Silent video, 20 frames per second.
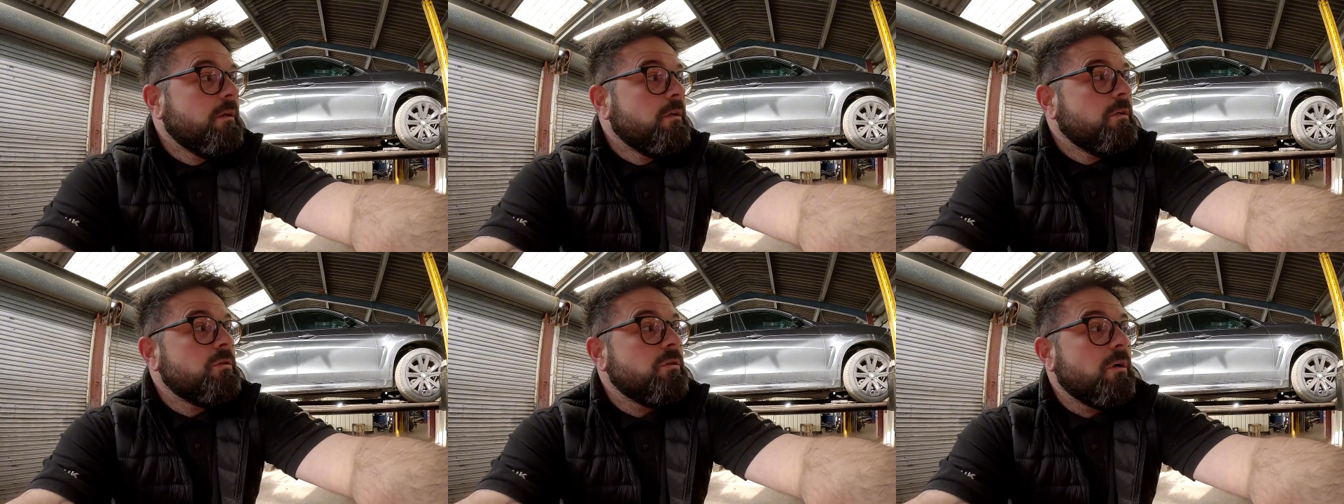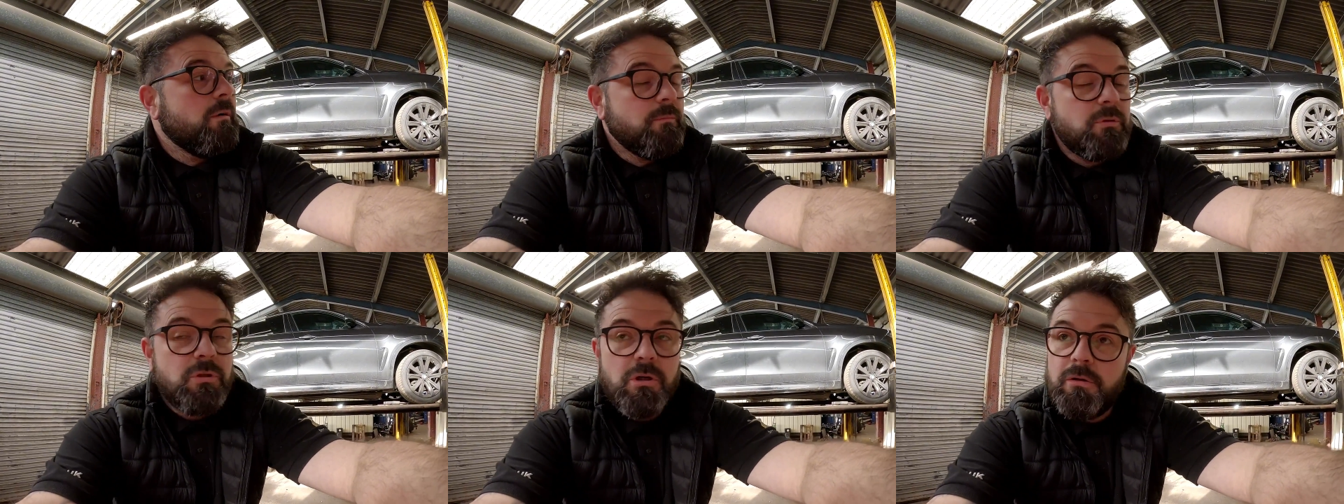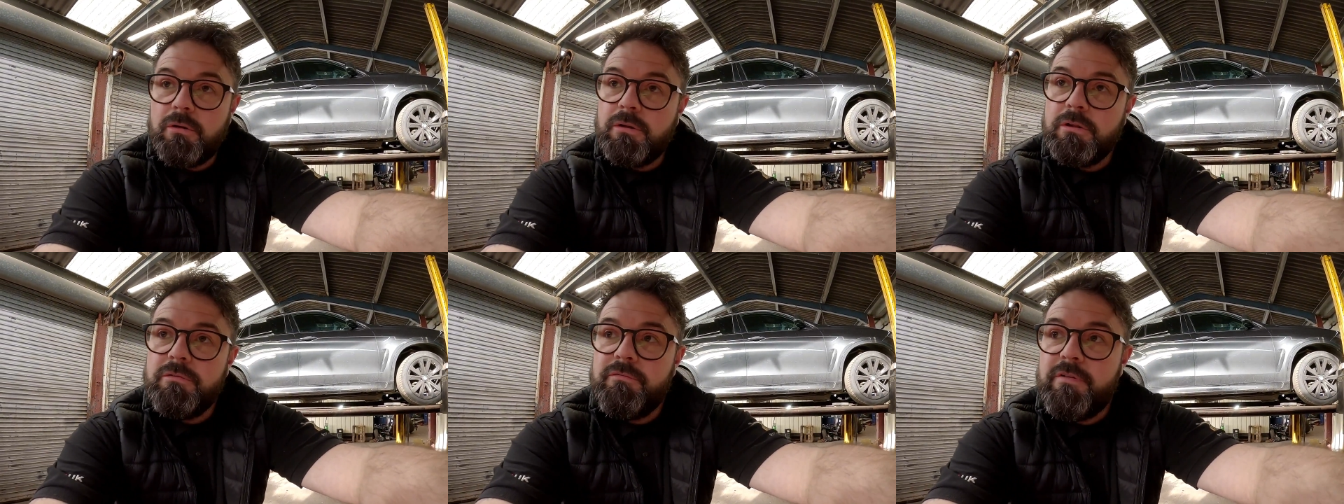So I'm
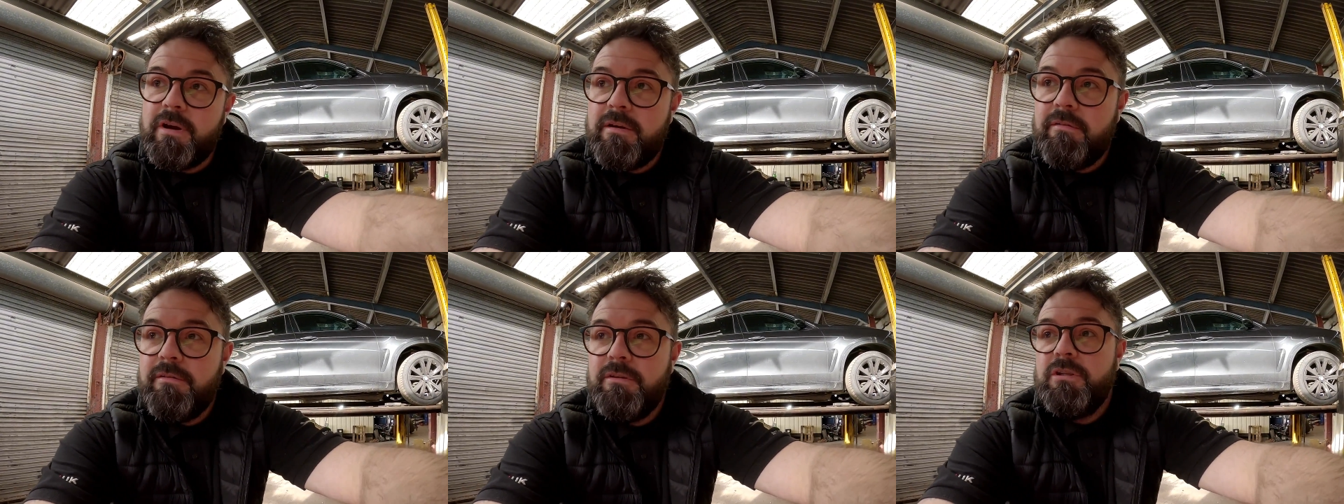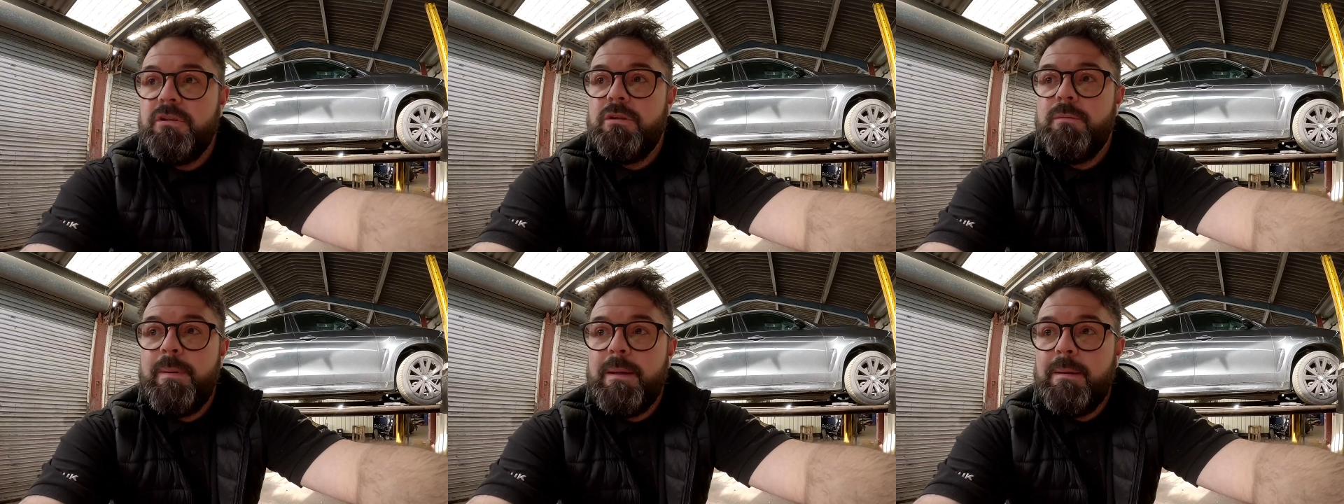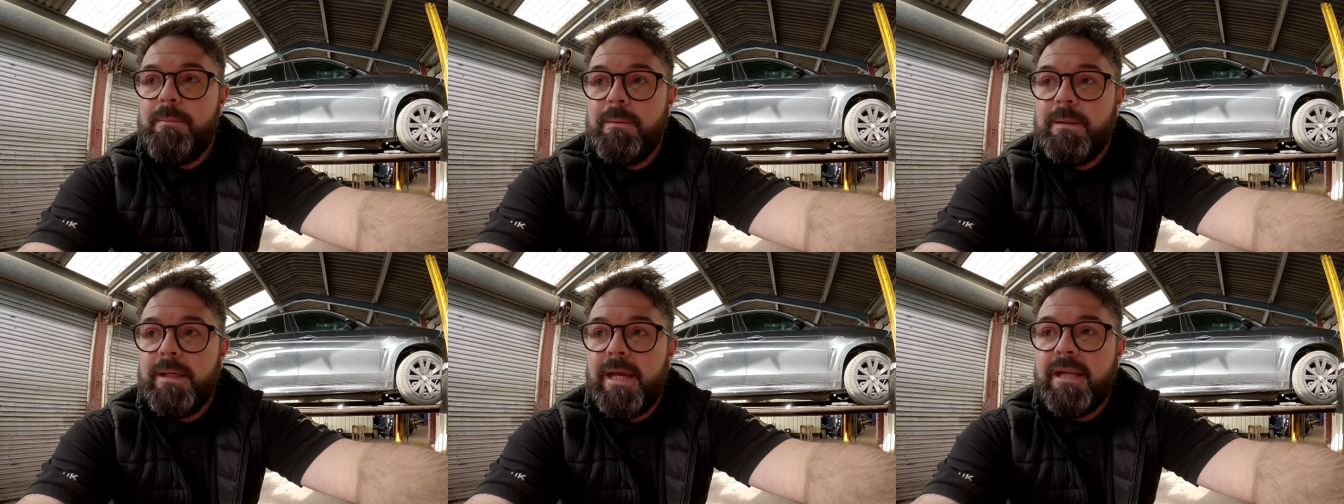talking to various other
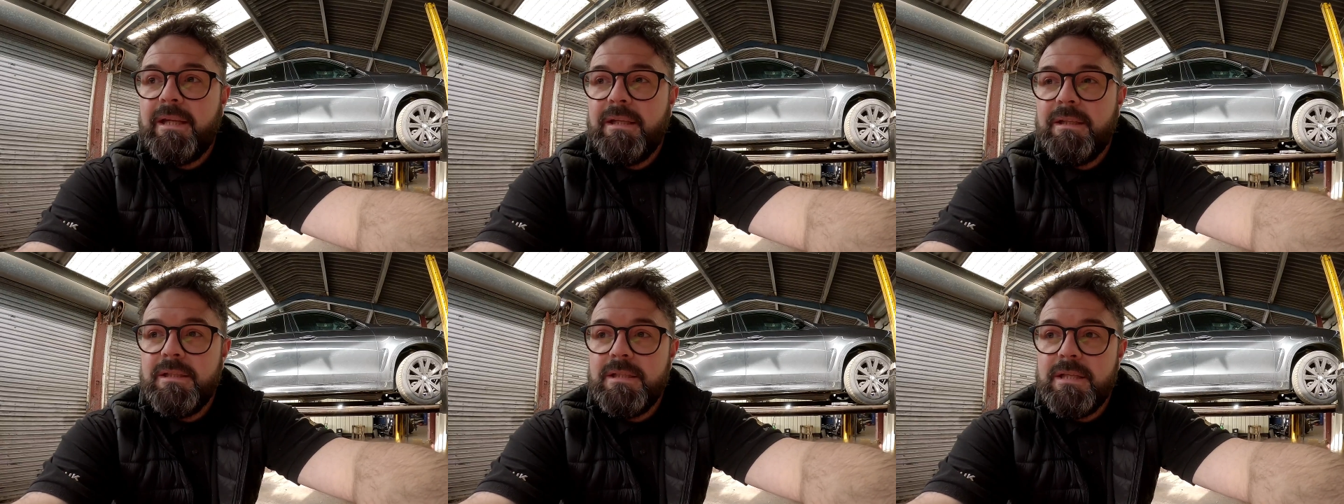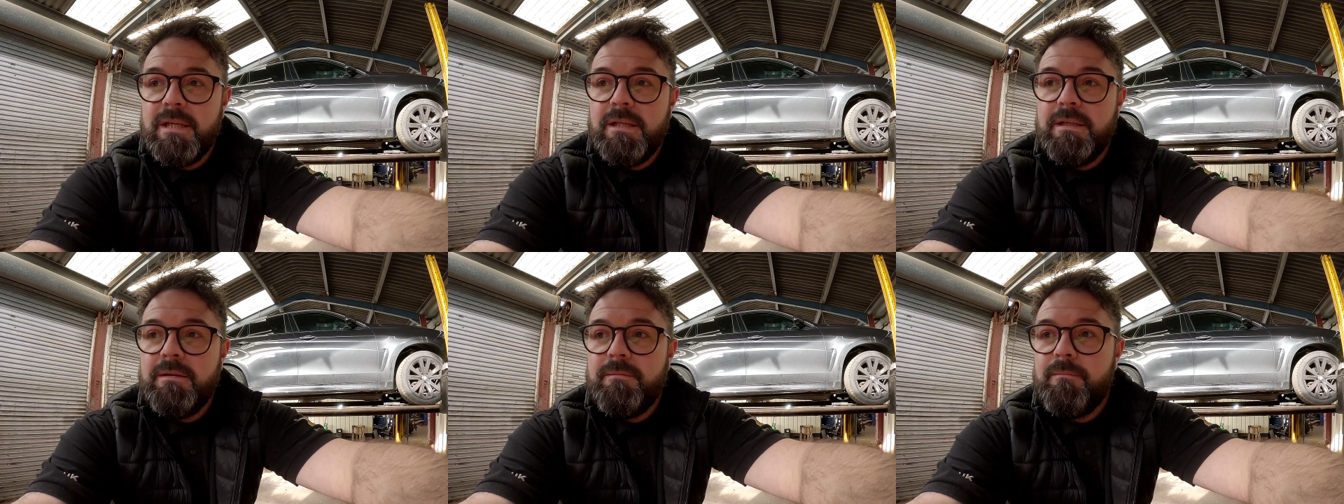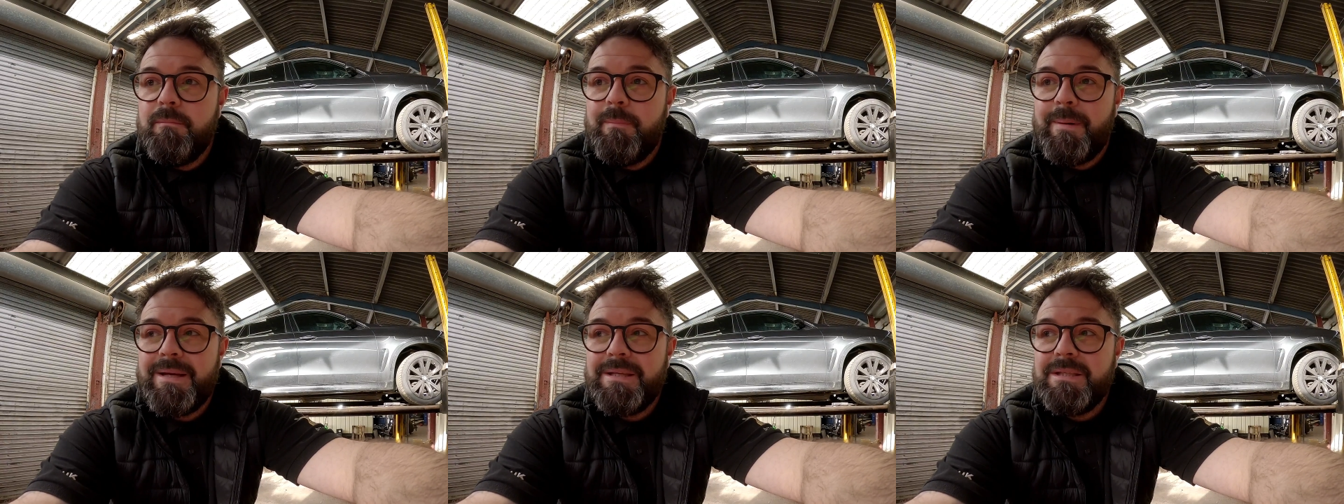people again, and they're saying,
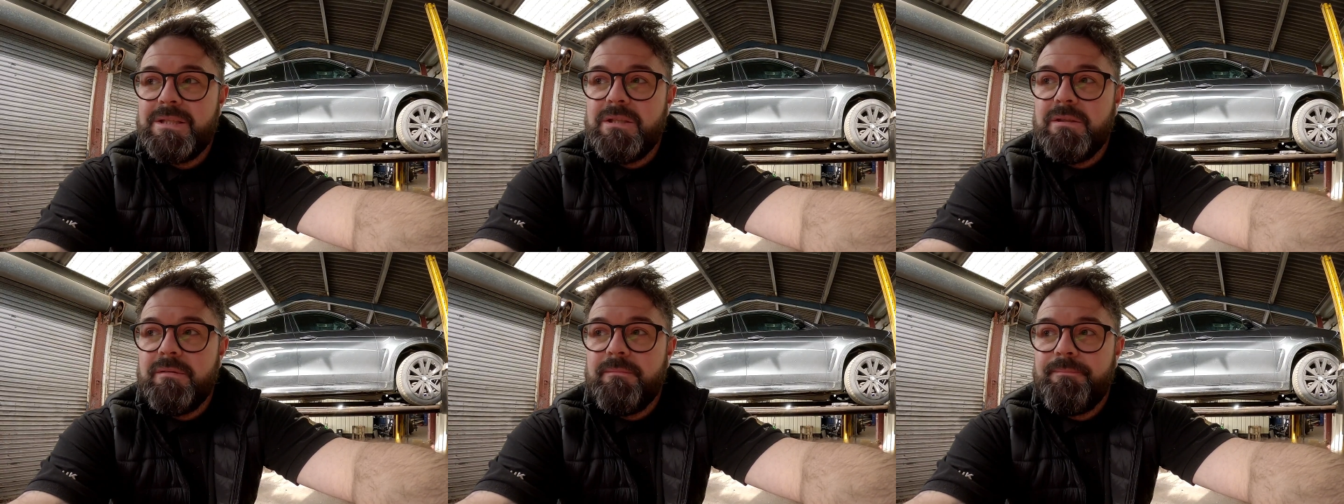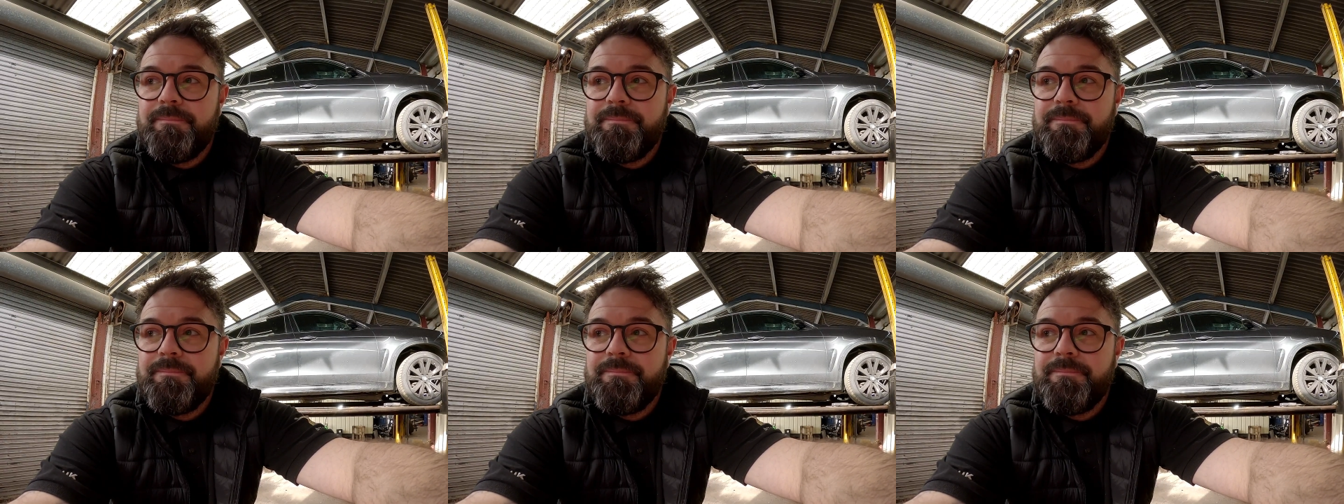Baz,